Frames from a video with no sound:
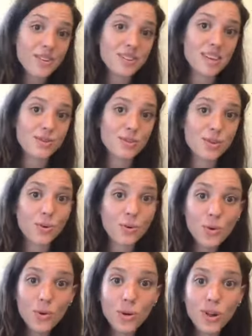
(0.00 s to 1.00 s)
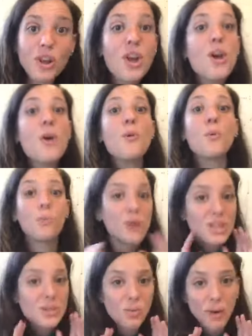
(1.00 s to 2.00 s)
This sounds so cool,
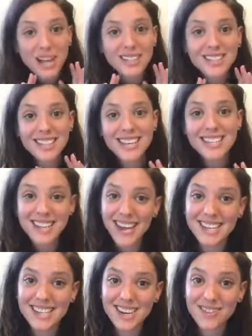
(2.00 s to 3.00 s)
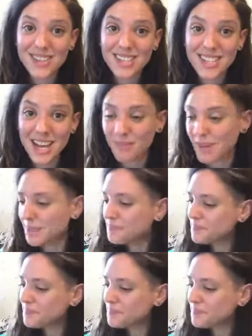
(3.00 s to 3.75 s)
which was the intention of this segment